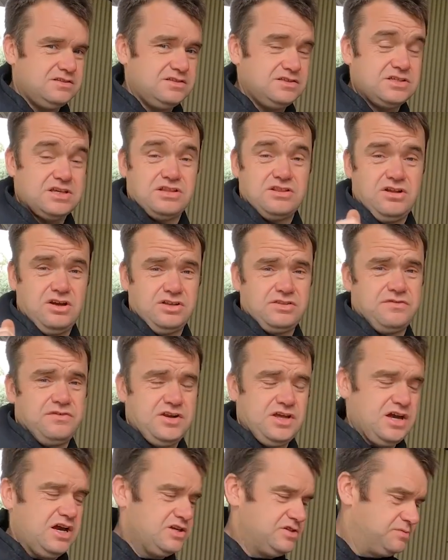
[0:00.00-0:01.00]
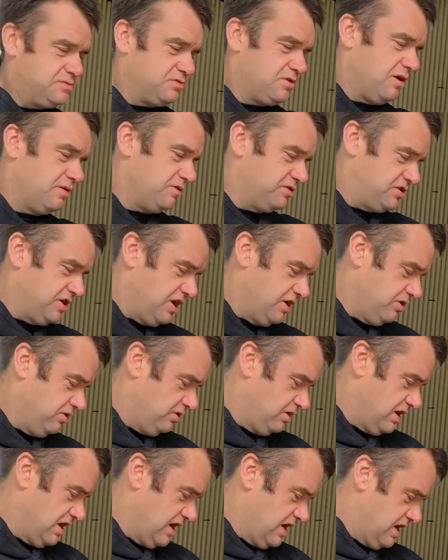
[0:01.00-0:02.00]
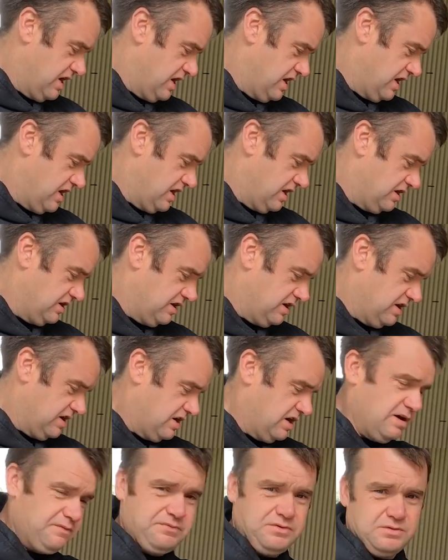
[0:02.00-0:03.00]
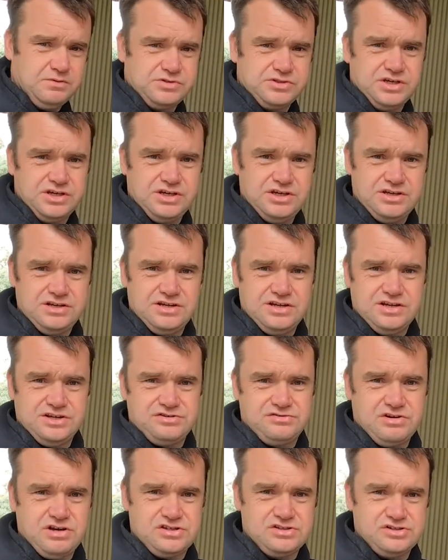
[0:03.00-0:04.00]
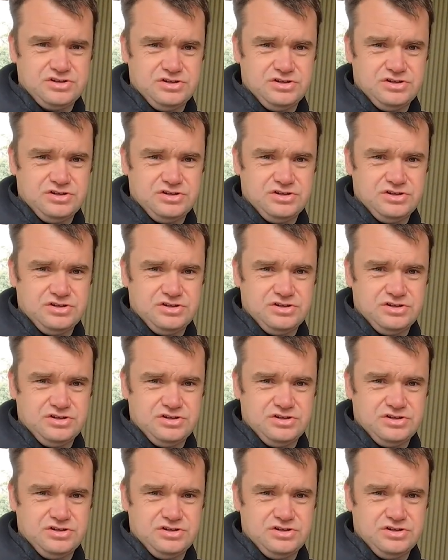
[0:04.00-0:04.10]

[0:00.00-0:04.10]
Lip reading: So like the video, subscribe to the channel, and hopefully we'll see you at a track